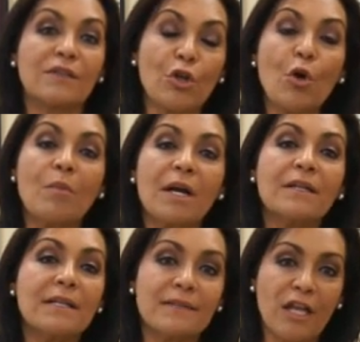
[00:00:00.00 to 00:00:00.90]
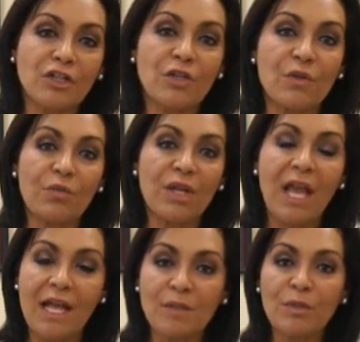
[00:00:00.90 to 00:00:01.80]
DOMA Section 3
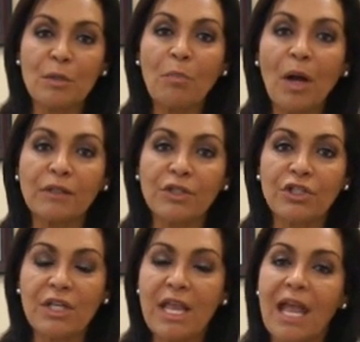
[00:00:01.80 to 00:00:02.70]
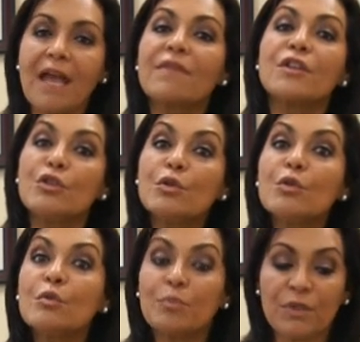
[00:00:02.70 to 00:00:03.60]
has been abolished and the
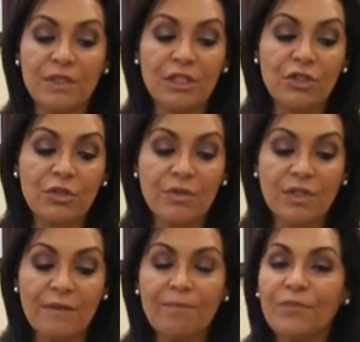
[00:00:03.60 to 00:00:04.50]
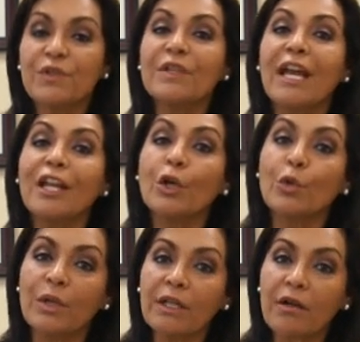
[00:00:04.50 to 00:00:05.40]
new procedures to get a
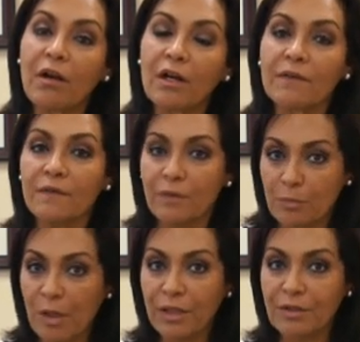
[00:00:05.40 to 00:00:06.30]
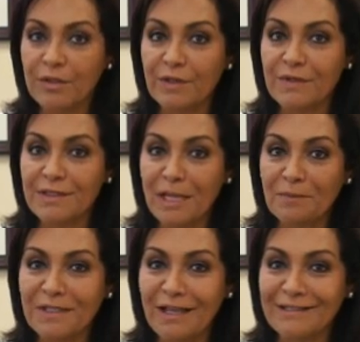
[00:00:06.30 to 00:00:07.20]
green card for partners of the
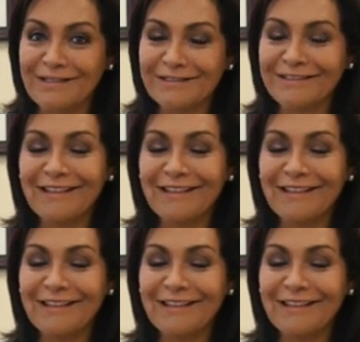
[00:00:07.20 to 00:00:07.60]
same sex.